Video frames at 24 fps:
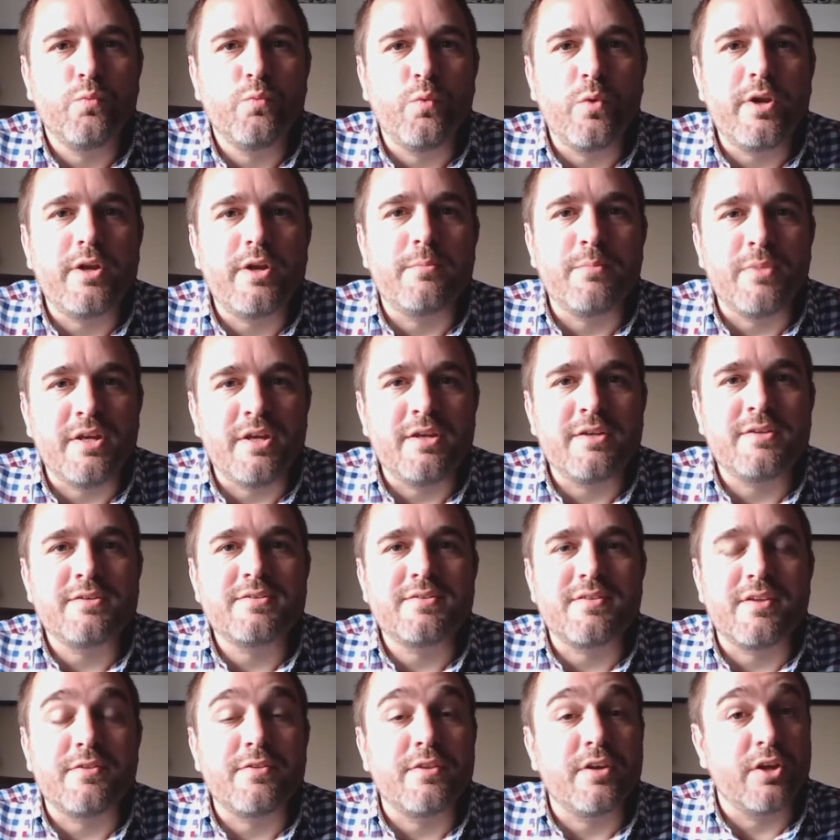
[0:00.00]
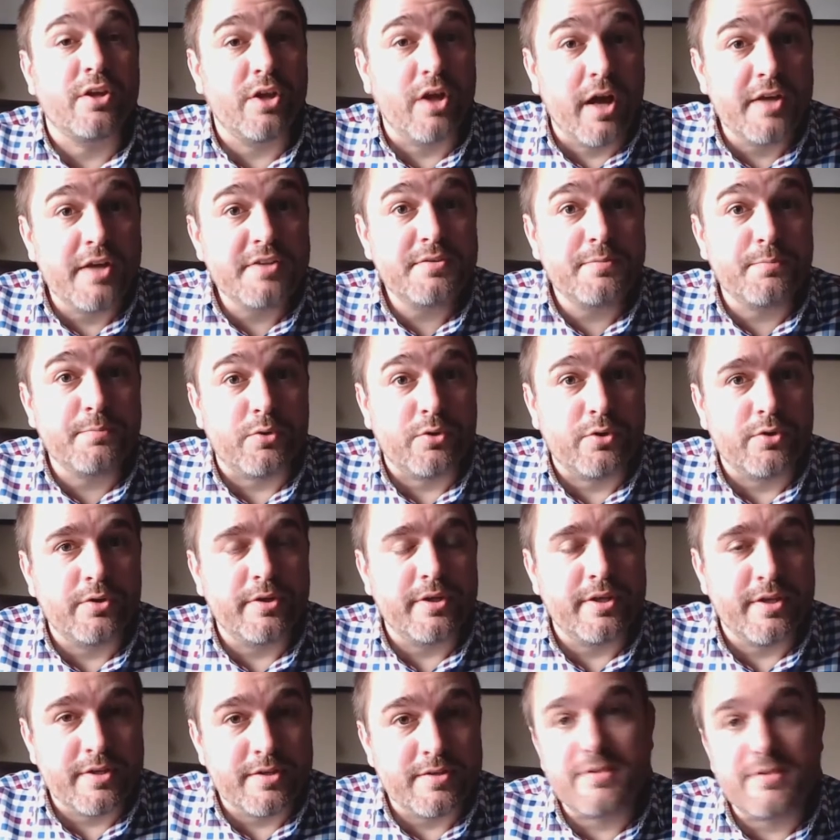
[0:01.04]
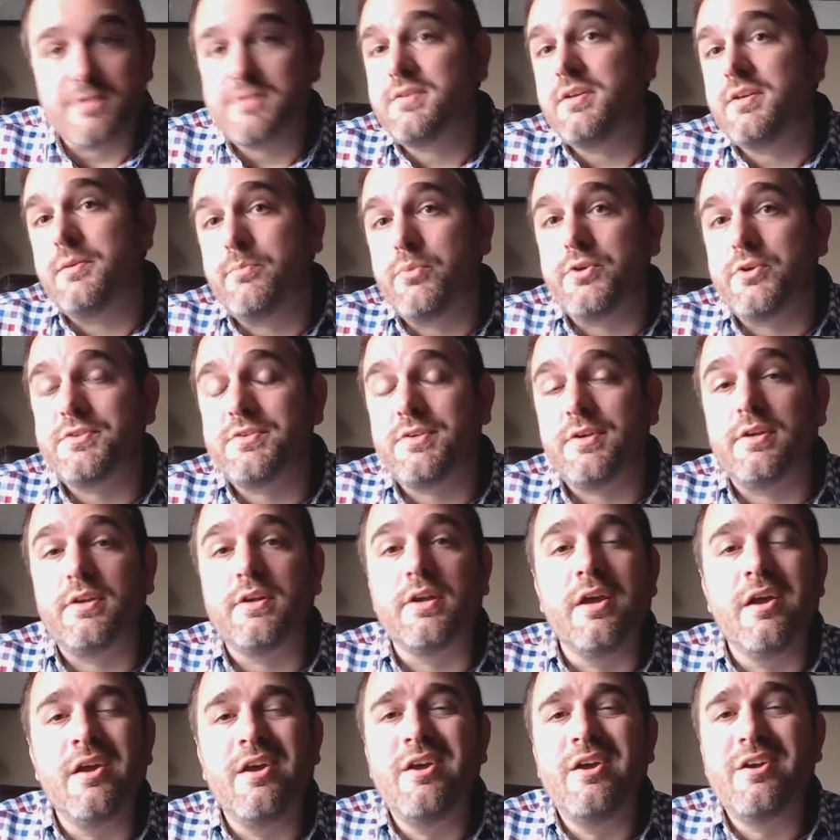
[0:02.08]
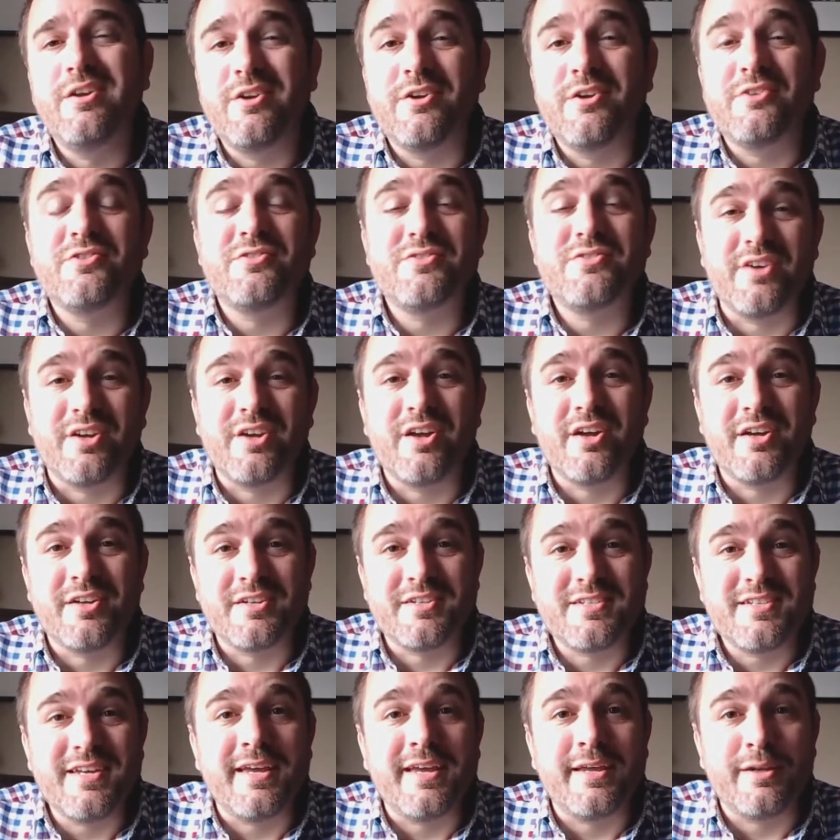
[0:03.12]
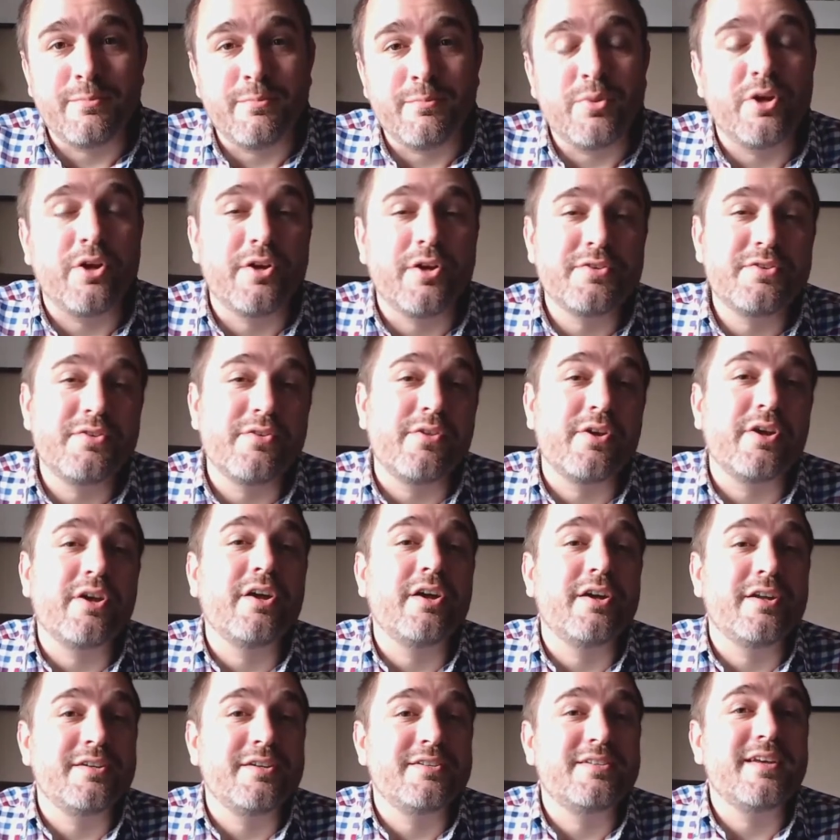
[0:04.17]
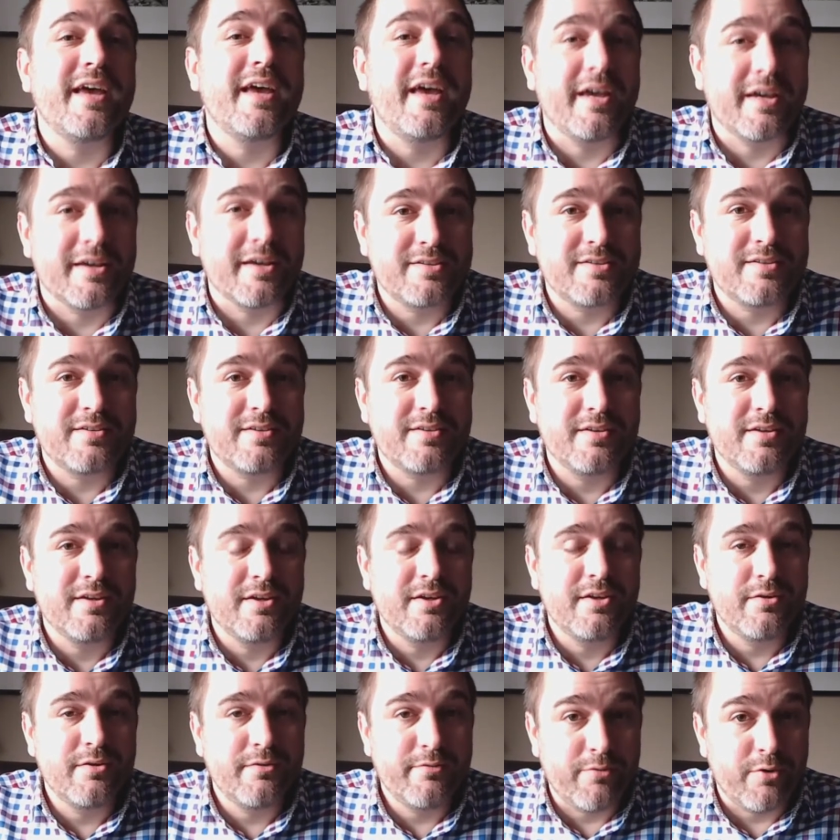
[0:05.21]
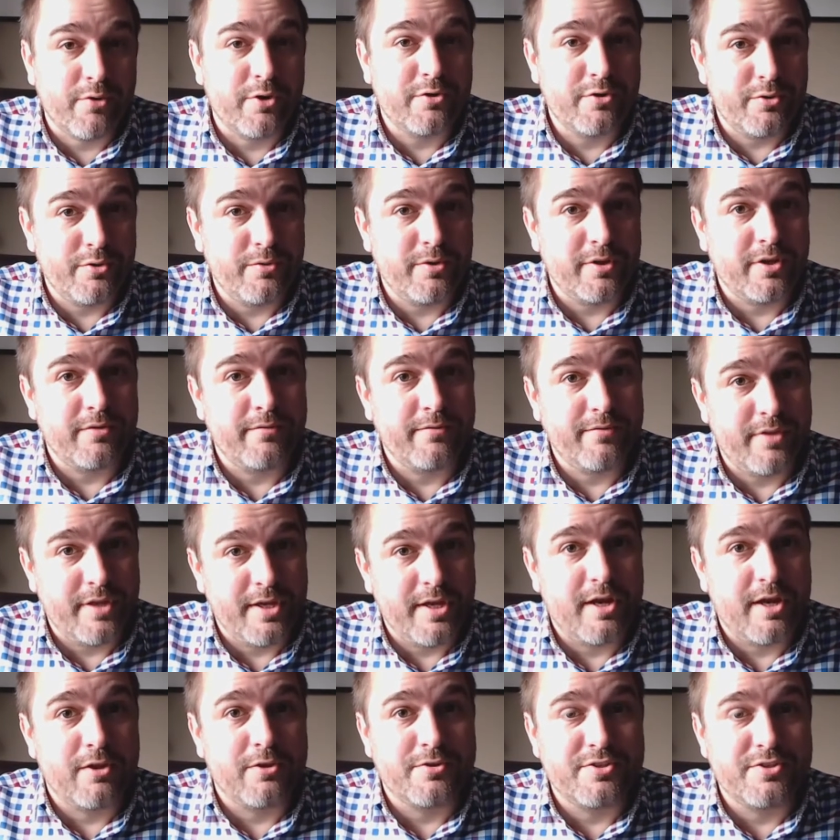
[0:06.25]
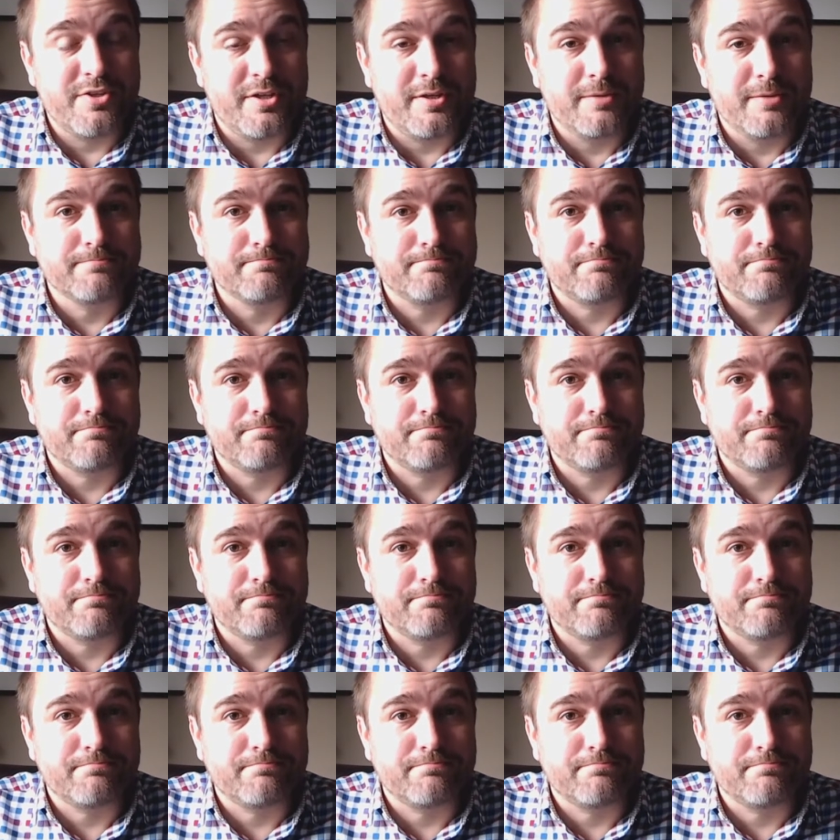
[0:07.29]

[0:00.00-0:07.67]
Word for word: What it means that the gospel is, as he puts it, not just the content, but also the context for our doing of theology.